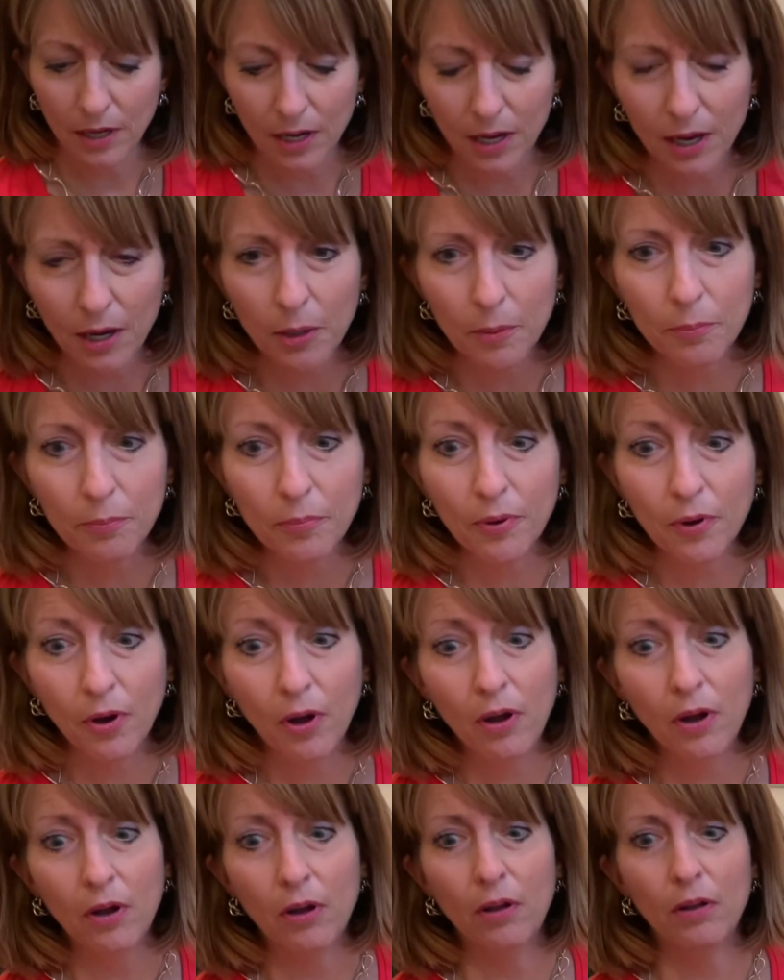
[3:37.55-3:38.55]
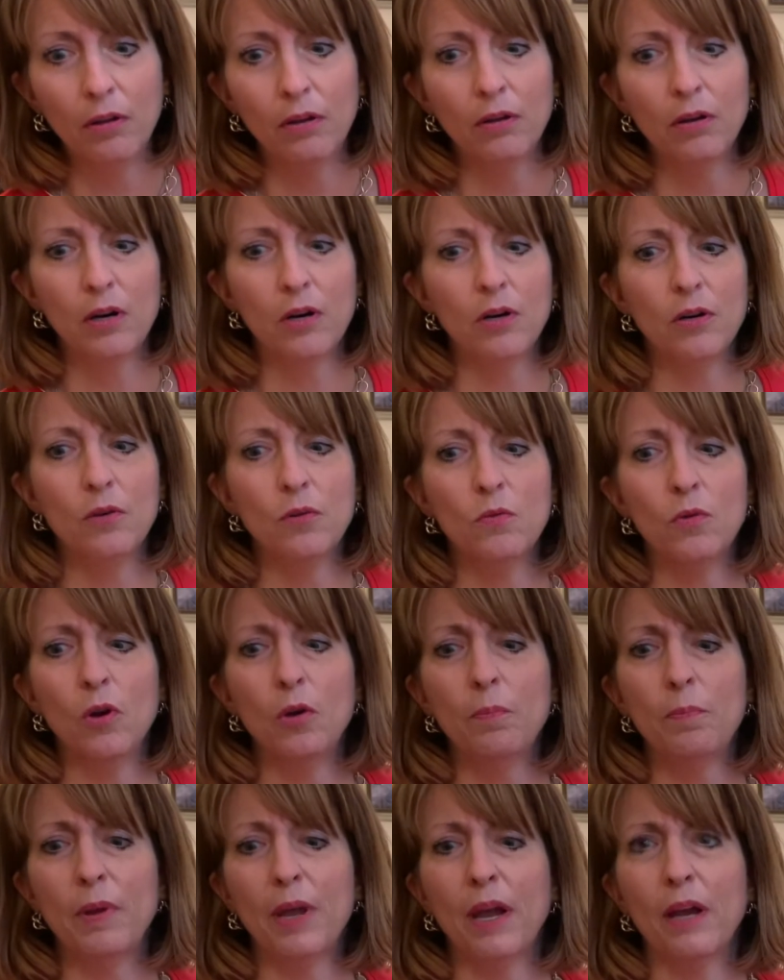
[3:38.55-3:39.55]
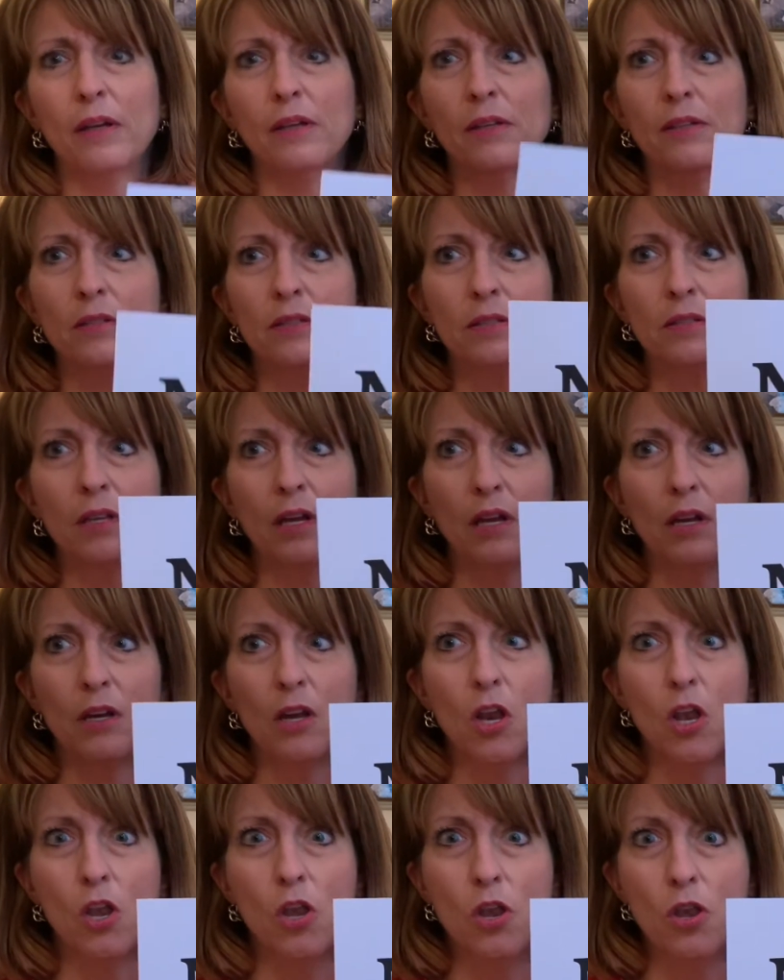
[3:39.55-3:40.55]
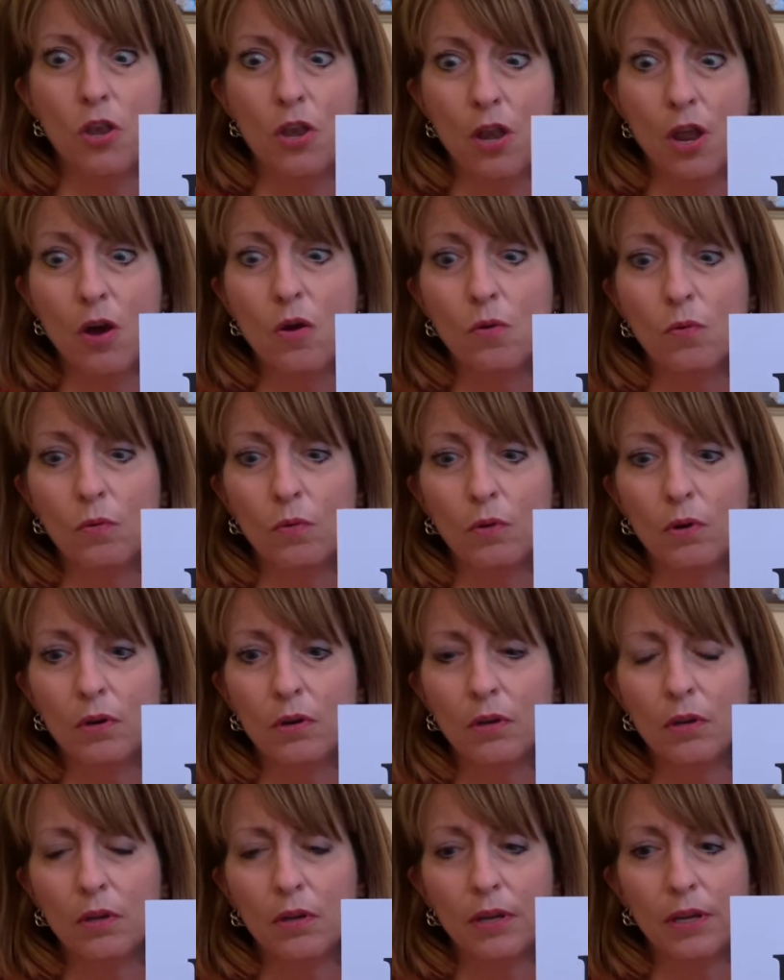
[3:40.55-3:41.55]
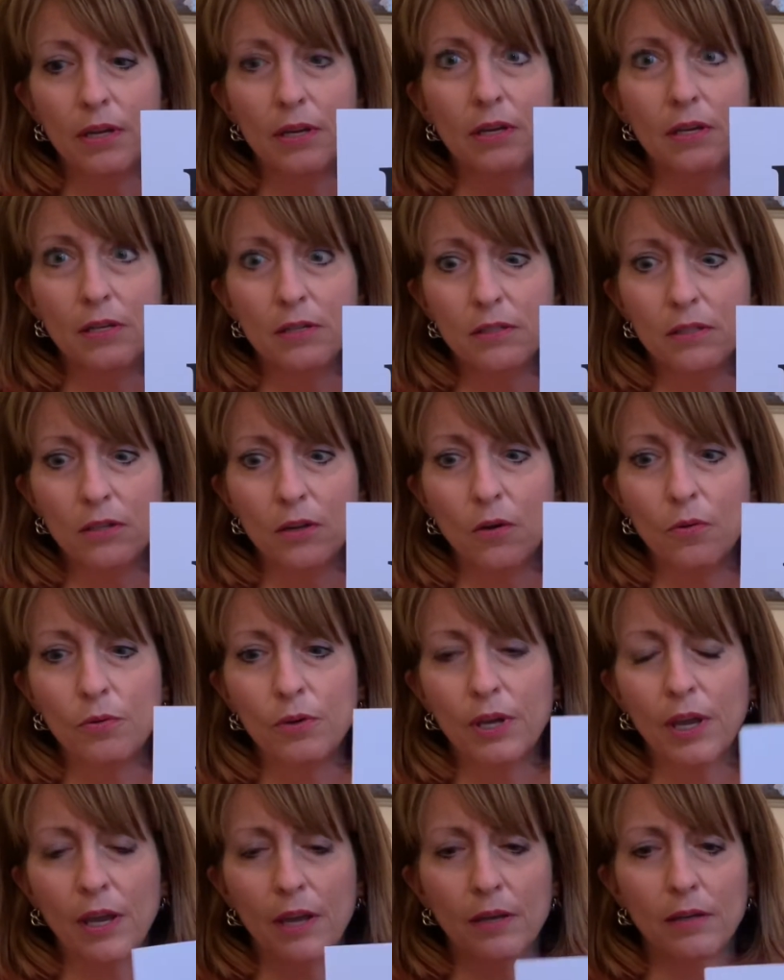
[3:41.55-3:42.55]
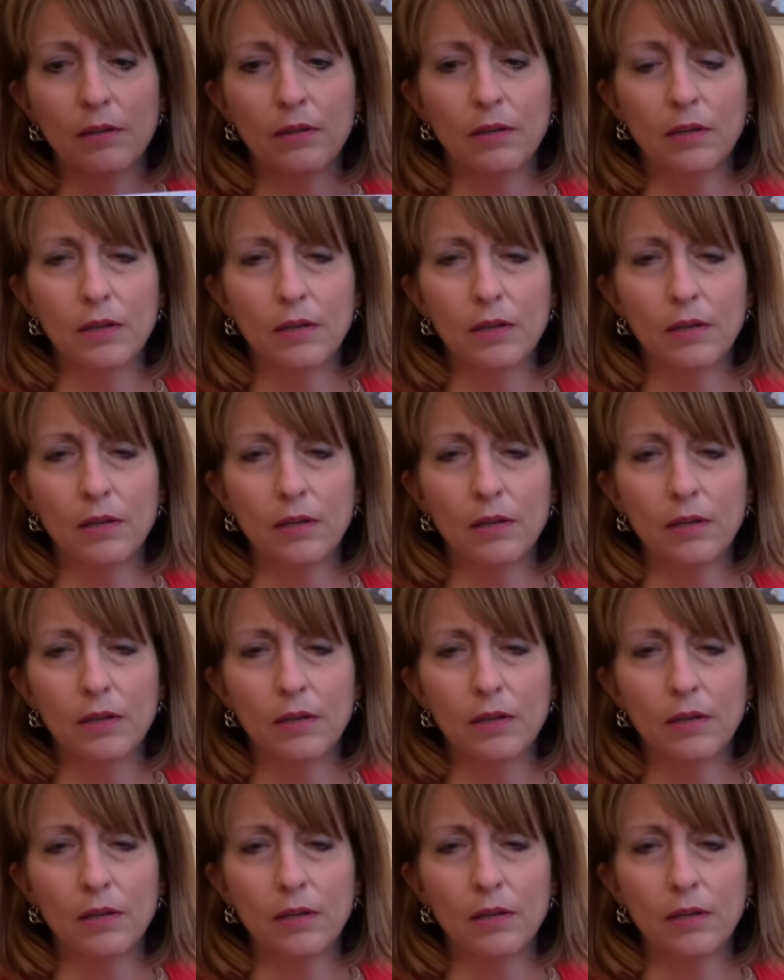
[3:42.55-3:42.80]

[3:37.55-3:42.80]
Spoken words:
And Paul wrote back and said, no, it isn't okay.